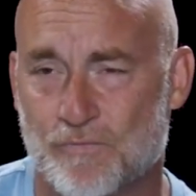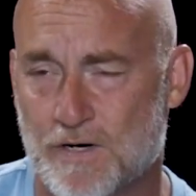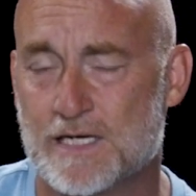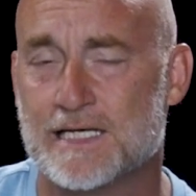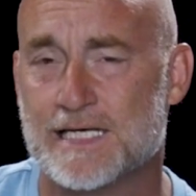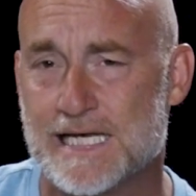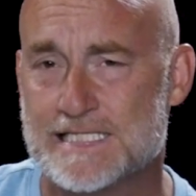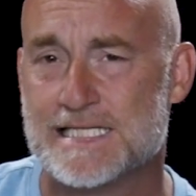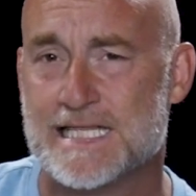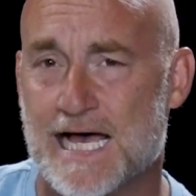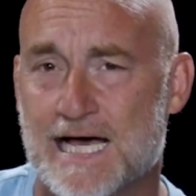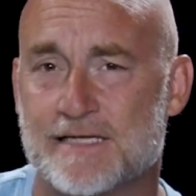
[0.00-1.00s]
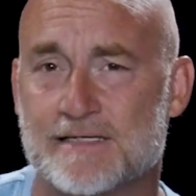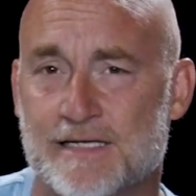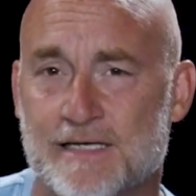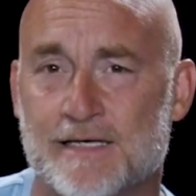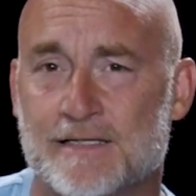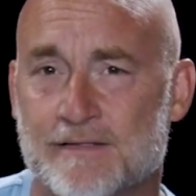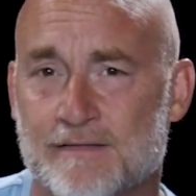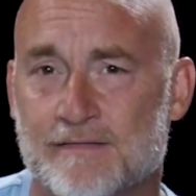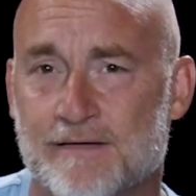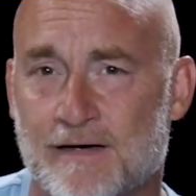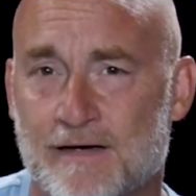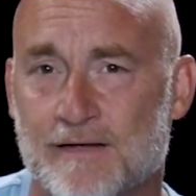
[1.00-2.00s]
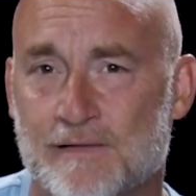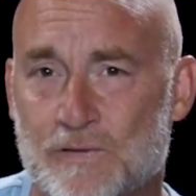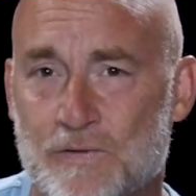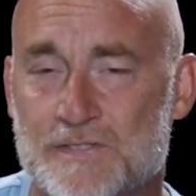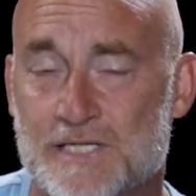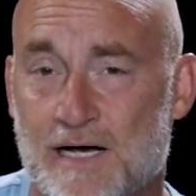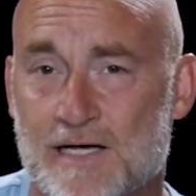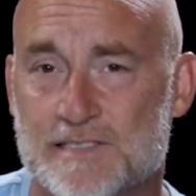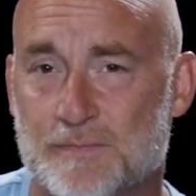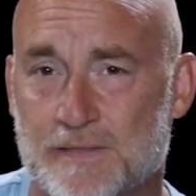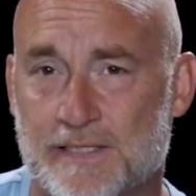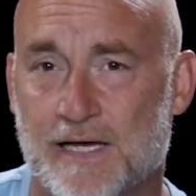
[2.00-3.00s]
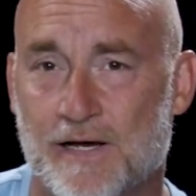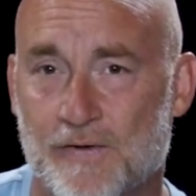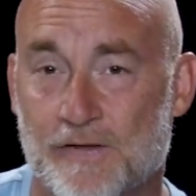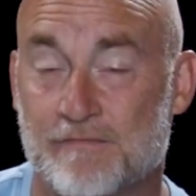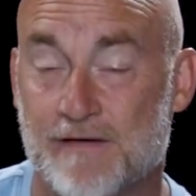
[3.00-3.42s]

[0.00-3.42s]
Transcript: And we're going to get to that in uh, Luke's gospel account.